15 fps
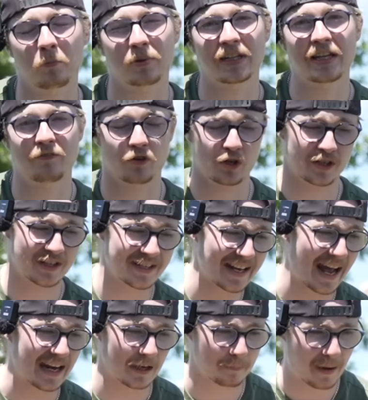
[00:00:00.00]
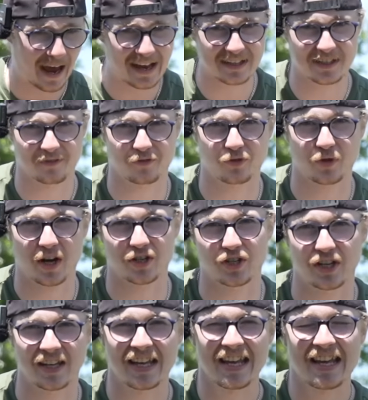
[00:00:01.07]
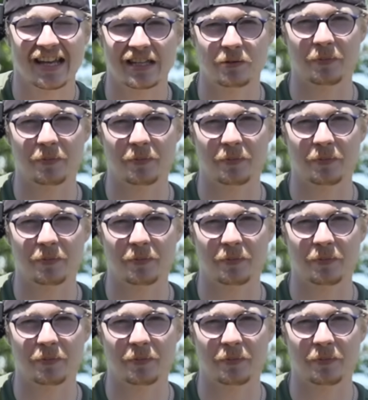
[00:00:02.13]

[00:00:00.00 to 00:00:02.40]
believer in static passive stretching is